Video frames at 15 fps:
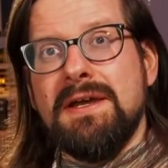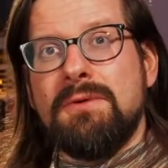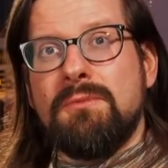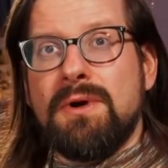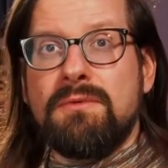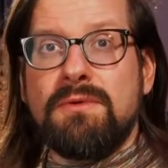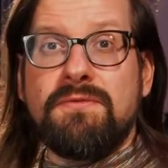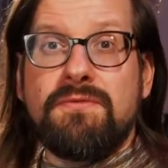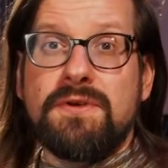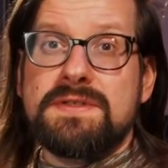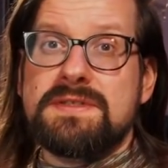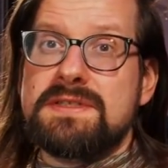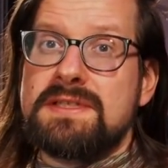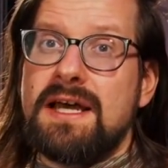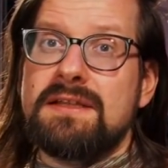When we
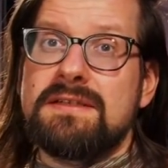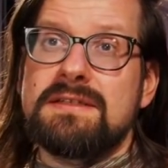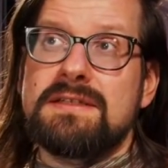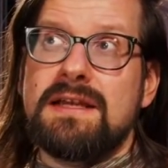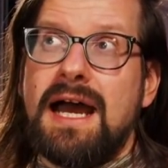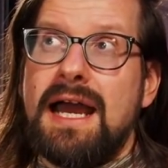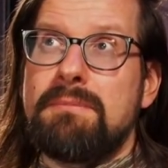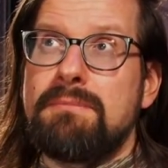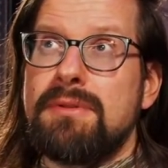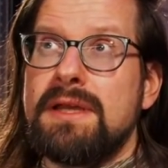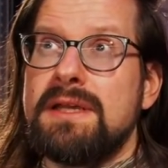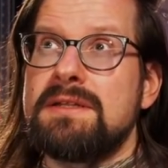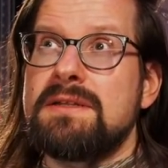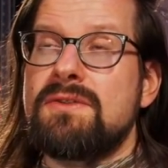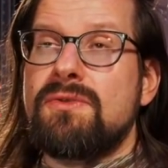first started, I
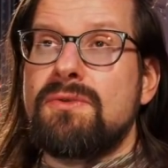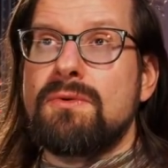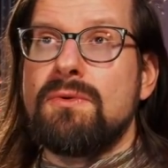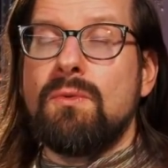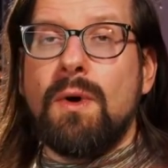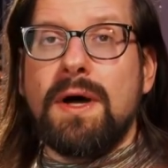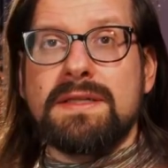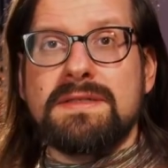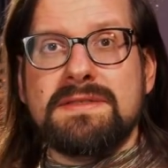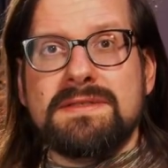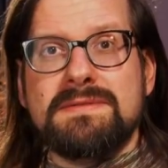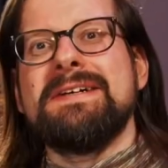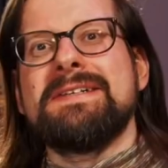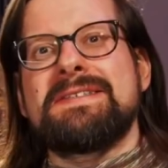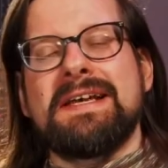played it through
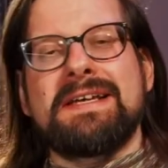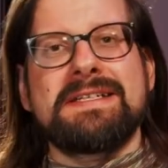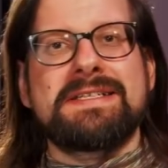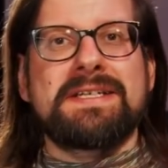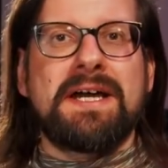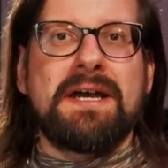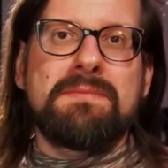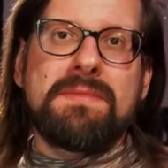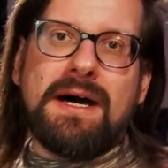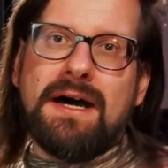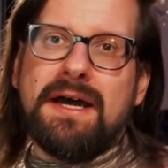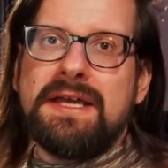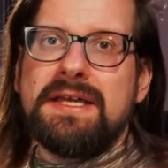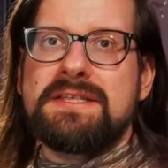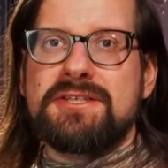once. Second time,
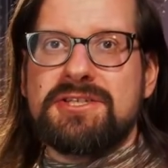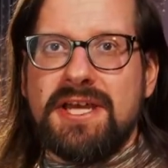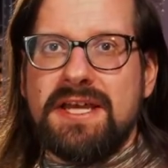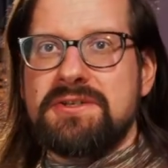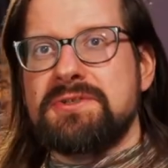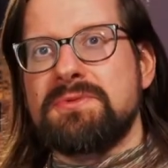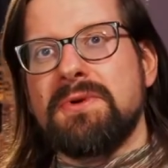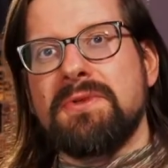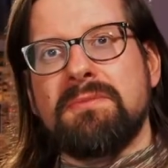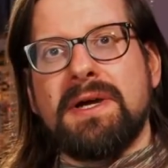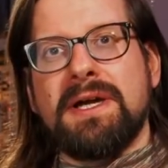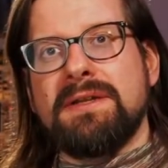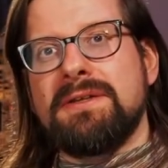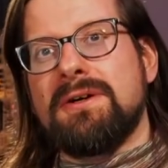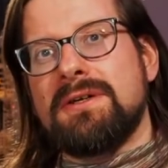I exchanged with
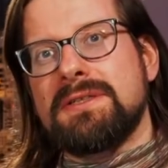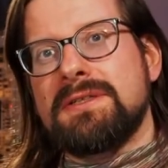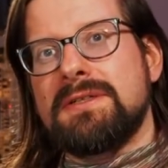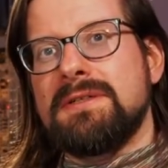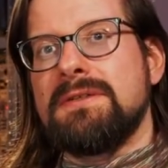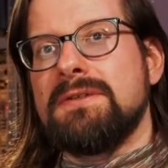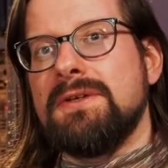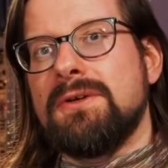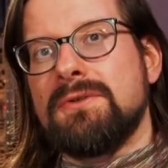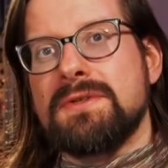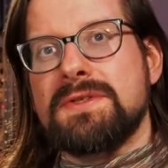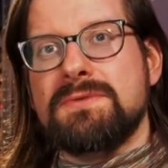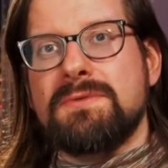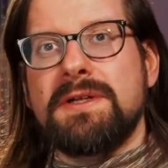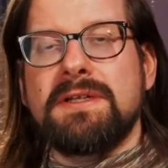my daughter, the
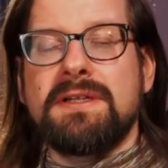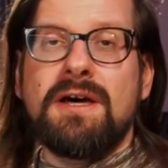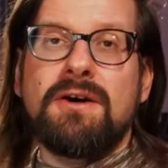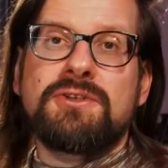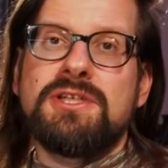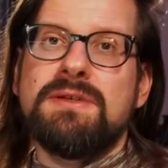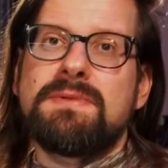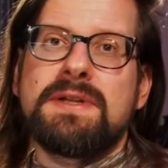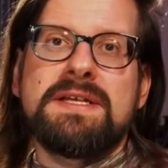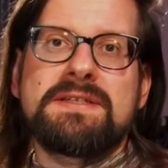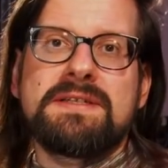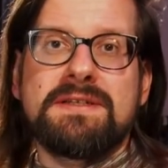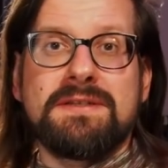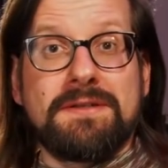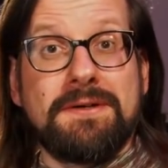oldest one, and now she plays
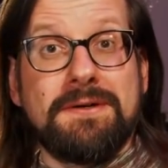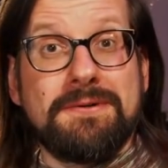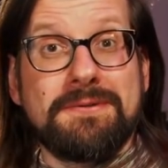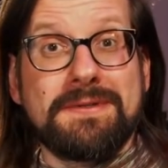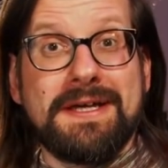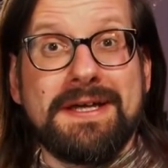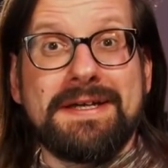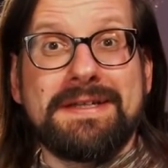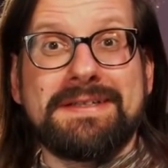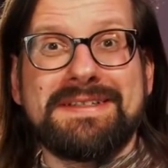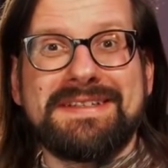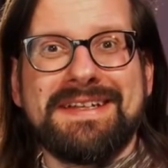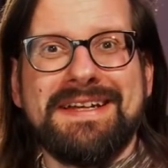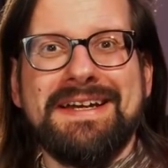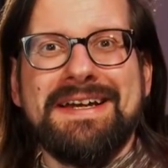it alone,
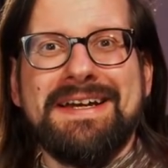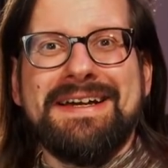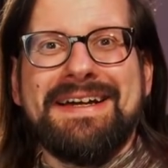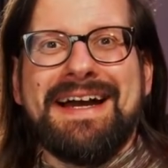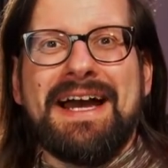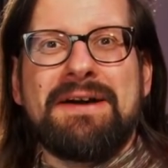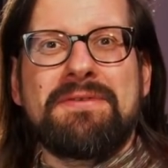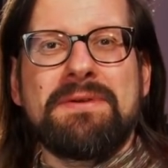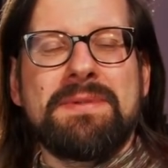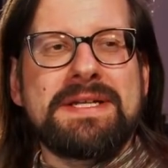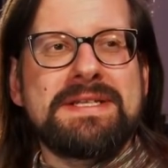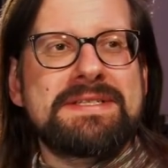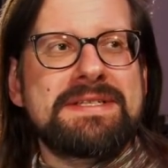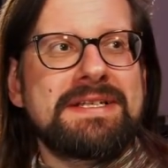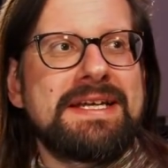and
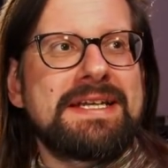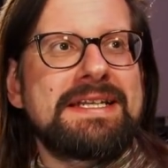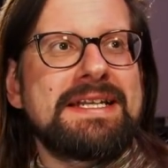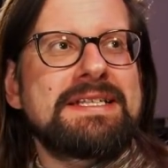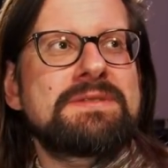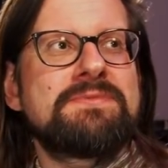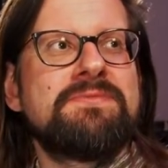everybody's still like, let's